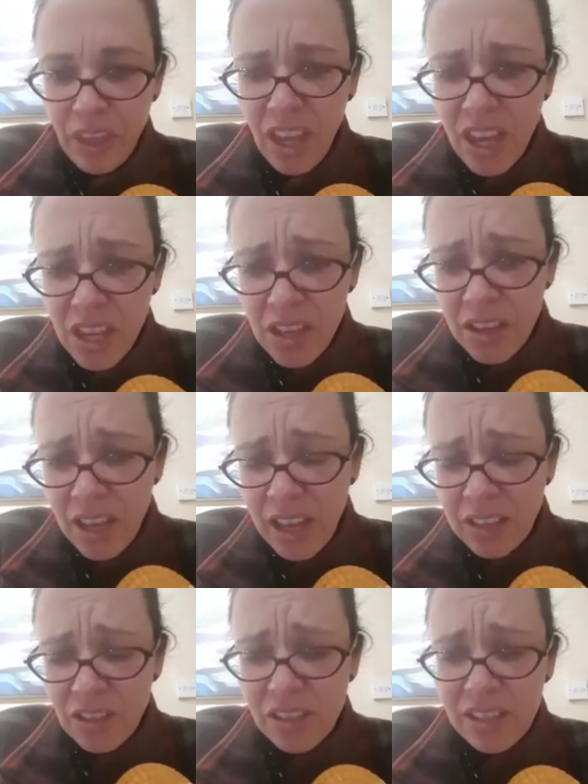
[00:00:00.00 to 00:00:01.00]
Are you,
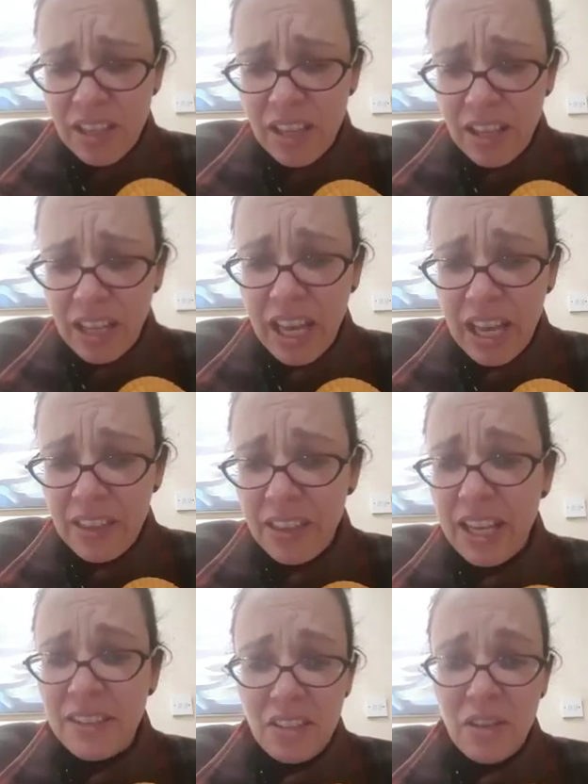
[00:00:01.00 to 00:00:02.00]
Andrew, okay,
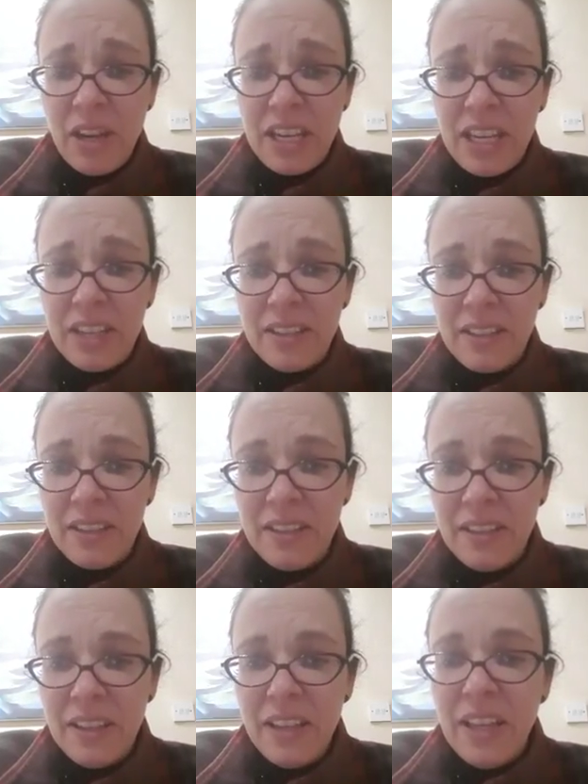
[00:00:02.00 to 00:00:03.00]
thanks, Joanna.
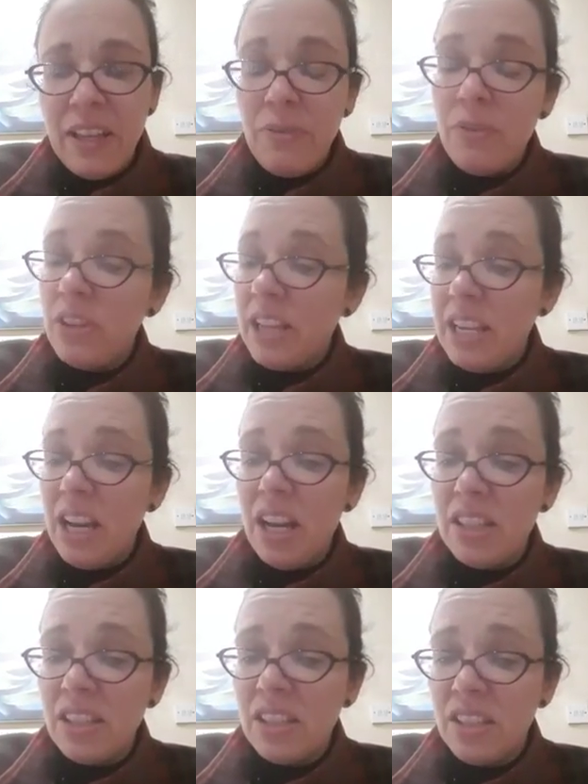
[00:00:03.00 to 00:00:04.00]
If you've got any
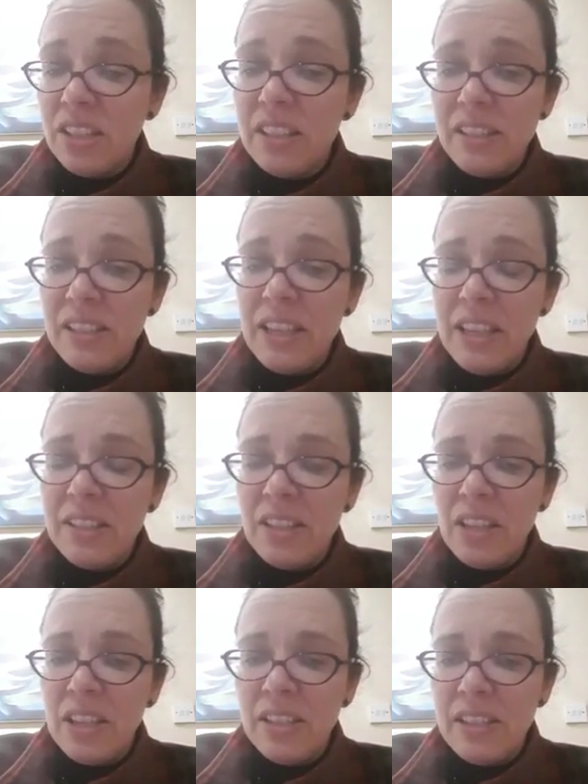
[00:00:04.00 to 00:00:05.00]
articles, links you
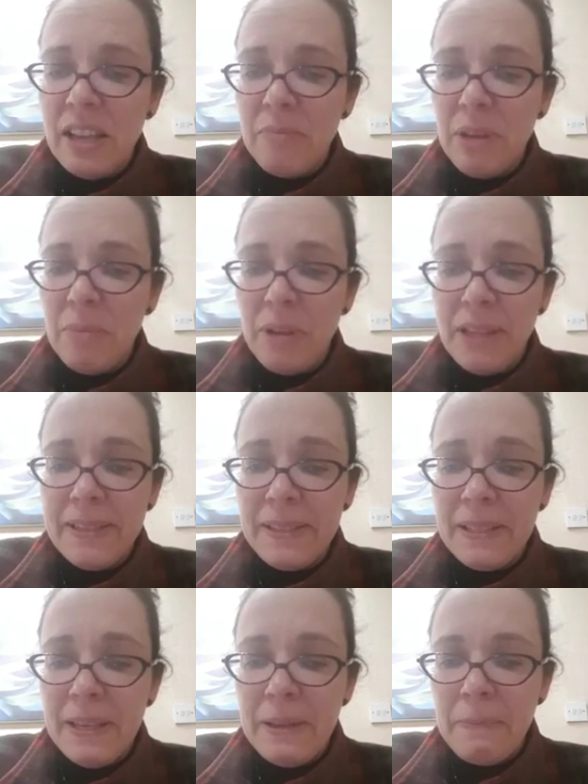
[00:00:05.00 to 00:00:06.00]
can send me, please
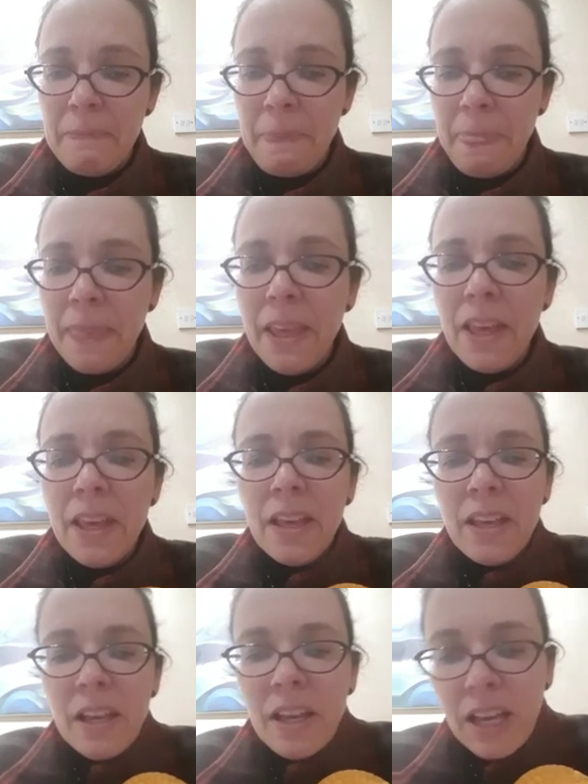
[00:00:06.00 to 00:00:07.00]
do.
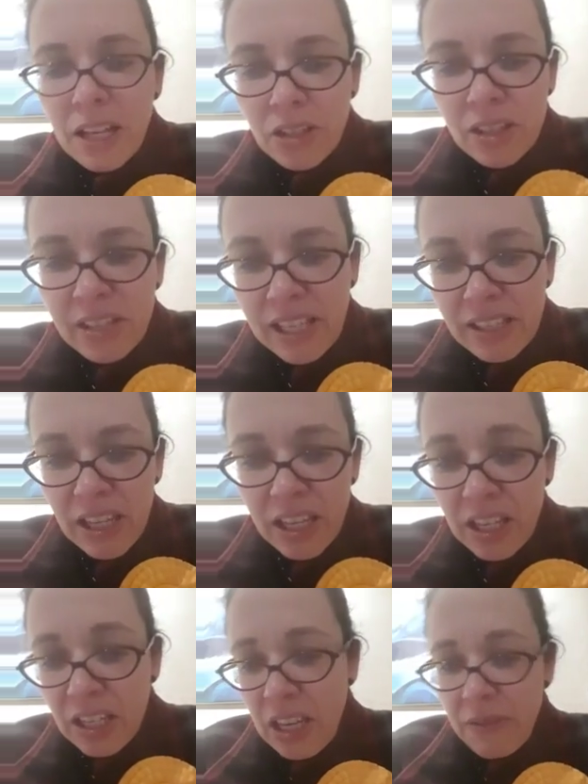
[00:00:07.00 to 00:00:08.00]
Andrew says, are
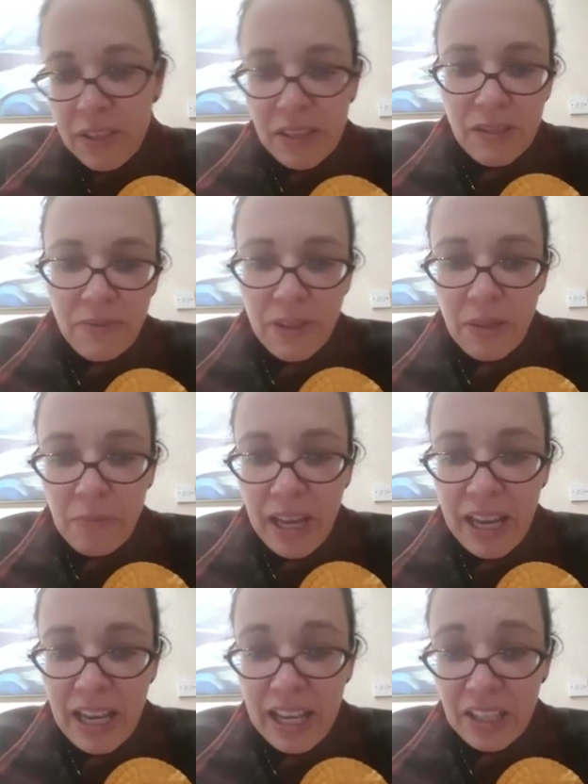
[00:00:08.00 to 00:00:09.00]
you nervous for the
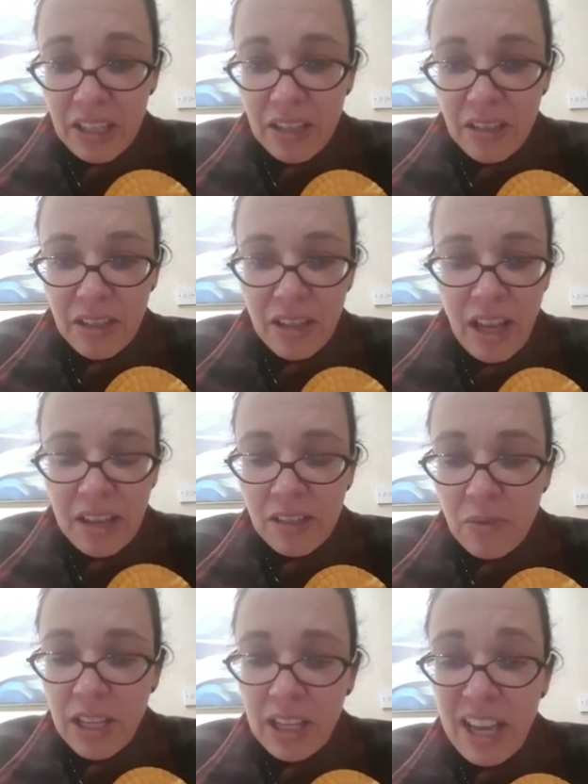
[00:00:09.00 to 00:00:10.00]
by-election next
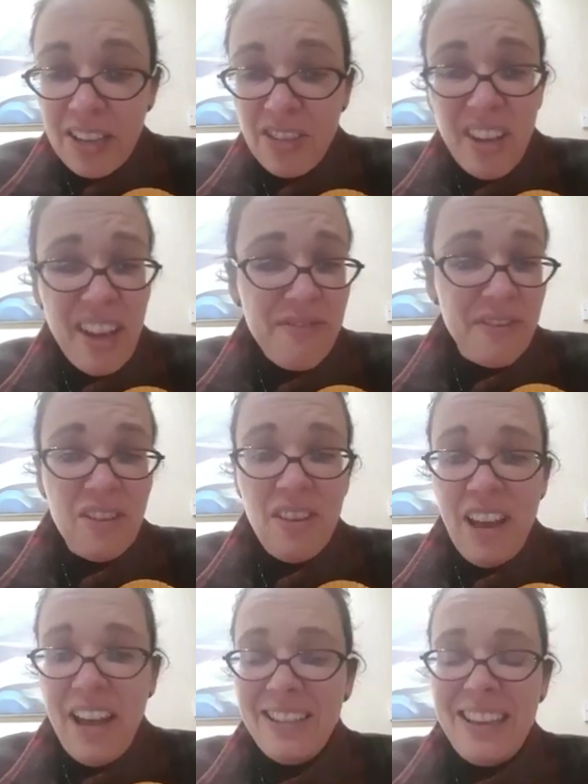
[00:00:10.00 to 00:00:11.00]
week? Andrew, I've
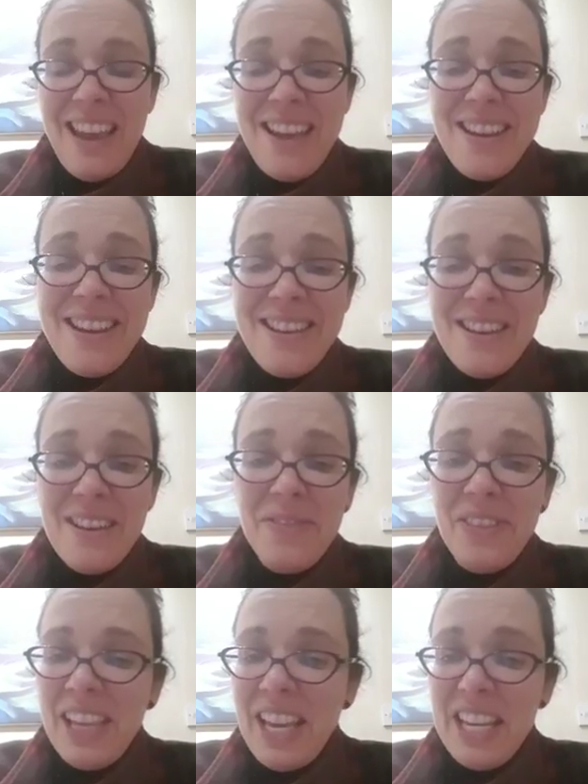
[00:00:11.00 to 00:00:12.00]
not had any
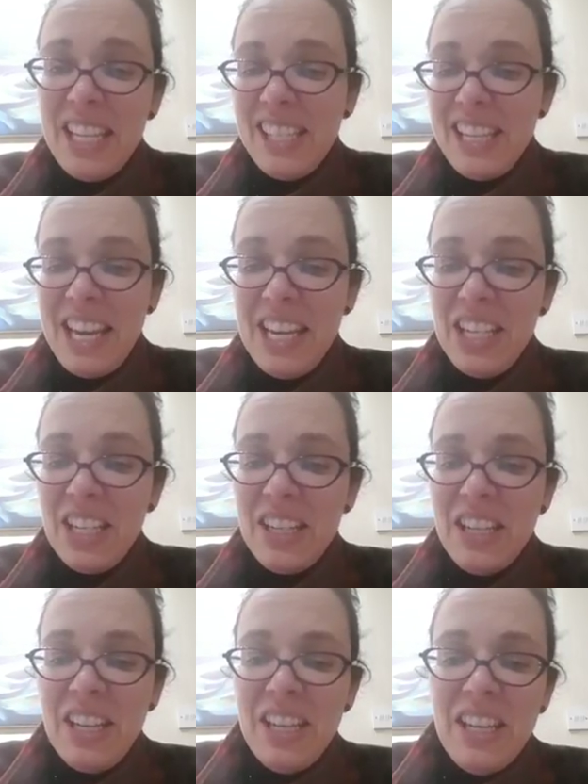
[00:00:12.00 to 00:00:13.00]
nerves at any stage.
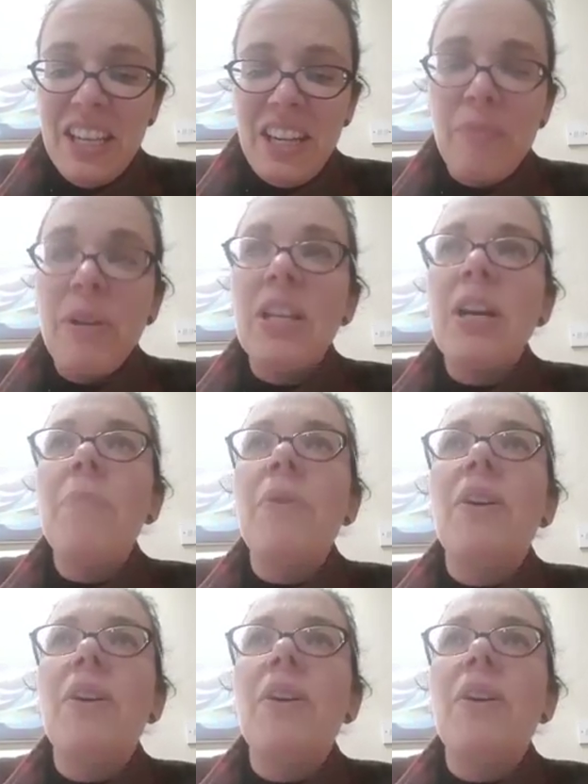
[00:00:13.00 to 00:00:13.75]
Been up